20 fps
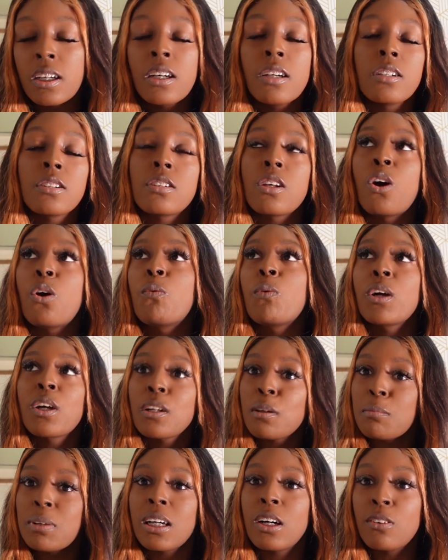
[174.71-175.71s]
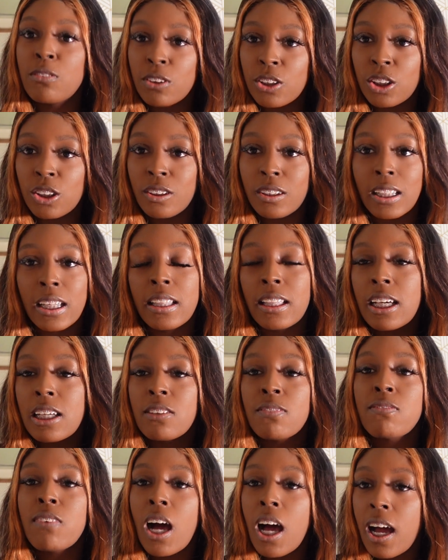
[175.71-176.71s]
So we're going to be overlooked, and that's
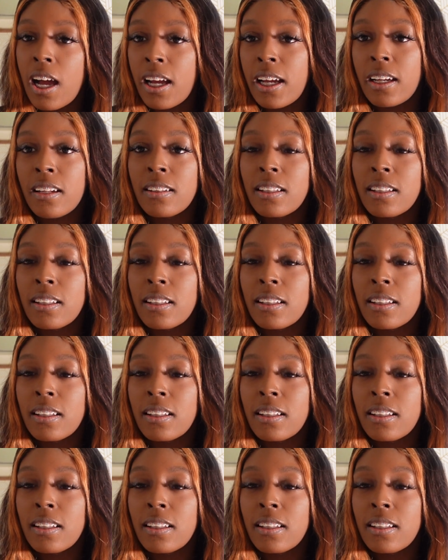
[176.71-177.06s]
fine.